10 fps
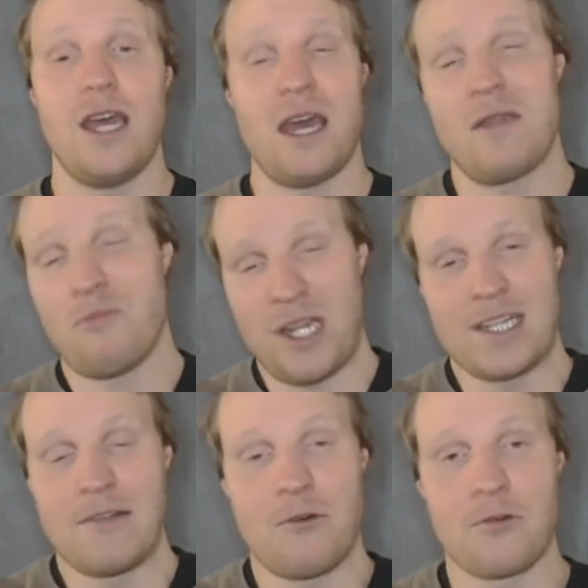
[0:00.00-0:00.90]
and
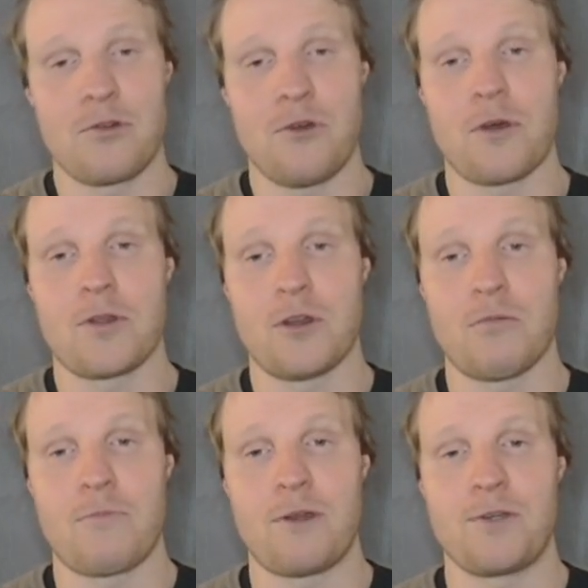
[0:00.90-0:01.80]
potentially Foden, who I'm going to talk
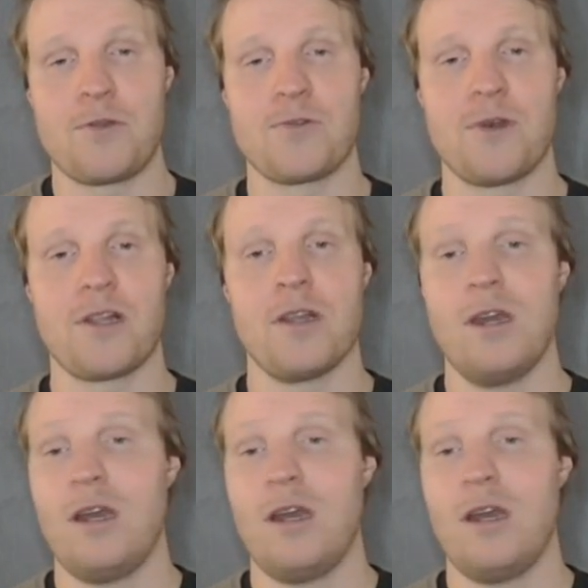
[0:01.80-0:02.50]
about pretty soon as well.